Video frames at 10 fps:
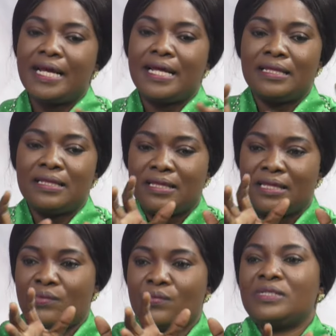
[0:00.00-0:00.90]
and
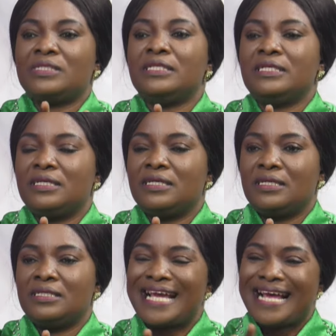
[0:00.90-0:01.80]
the worldly
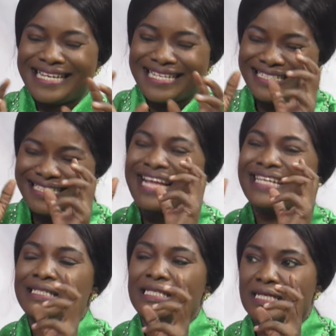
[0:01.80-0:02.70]
and the
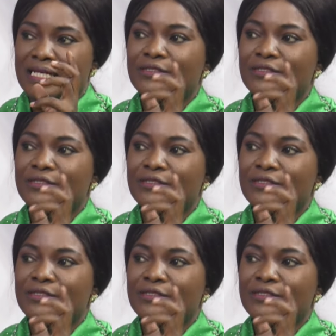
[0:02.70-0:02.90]
understanding mm.